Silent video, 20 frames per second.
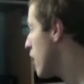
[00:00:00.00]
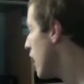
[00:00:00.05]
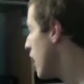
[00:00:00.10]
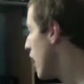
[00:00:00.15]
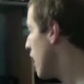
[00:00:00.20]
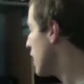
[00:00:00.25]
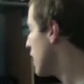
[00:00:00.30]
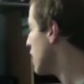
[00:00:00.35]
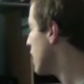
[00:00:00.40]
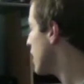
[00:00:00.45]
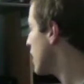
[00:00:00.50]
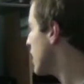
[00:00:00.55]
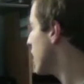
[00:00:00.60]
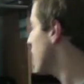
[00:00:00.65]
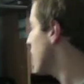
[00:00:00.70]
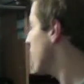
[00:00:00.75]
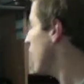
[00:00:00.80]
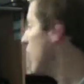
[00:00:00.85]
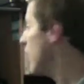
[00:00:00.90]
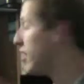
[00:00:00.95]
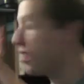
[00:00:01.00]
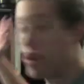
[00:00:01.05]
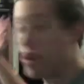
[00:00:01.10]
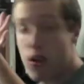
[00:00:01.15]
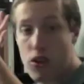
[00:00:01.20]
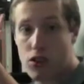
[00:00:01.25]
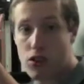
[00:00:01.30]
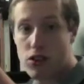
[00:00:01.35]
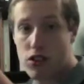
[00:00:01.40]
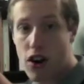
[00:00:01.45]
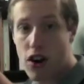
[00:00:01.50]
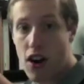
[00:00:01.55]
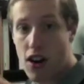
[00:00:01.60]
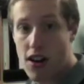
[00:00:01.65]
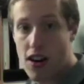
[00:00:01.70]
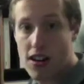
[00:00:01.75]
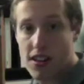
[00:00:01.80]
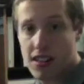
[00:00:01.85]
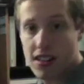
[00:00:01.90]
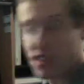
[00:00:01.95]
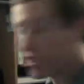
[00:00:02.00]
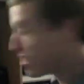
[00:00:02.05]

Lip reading: and click it, and there's start.